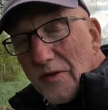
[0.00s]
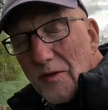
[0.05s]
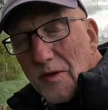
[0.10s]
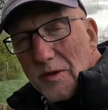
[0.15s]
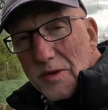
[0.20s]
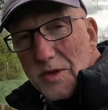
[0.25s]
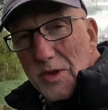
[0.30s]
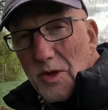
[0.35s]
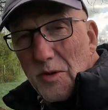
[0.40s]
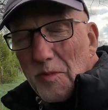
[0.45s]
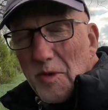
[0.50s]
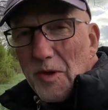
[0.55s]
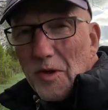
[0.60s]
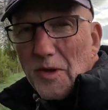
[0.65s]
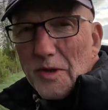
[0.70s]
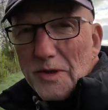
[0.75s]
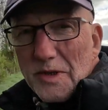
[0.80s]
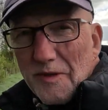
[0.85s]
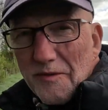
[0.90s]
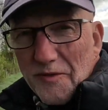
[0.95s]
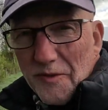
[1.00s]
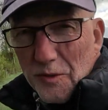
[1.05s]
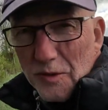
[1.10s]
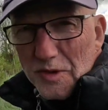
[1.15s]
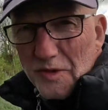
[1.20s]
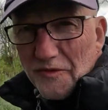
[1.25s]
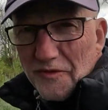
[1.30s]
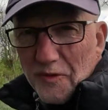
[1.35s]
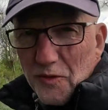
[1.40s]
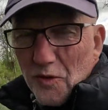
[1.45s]
of October
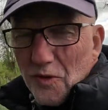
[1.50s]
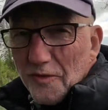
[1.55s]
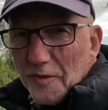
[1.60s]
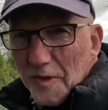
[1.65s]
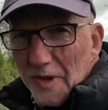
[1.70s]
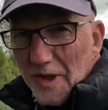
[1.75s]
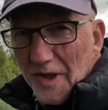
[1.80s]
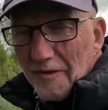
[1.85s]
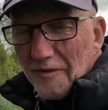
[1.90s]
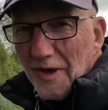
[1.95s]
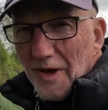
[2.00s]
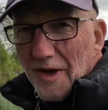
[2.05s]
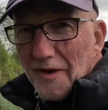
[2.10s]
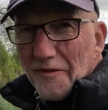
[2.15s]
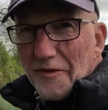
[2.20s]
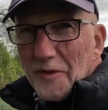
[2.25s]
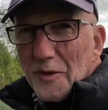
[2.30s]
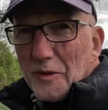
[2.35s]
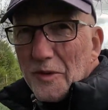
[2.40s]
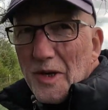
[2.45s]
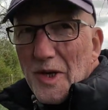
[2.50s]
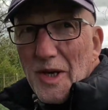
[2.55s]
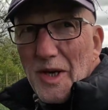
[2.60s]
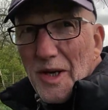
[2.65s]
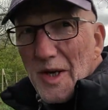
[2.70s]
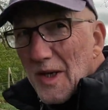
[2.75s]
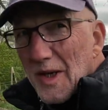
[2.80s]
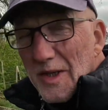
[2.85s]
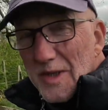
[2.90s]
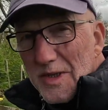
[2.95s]
1944 from Keyville Airfield,
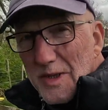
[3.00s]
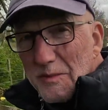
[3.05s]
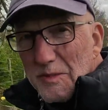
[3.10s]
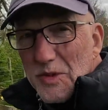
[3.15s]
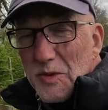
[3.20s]
some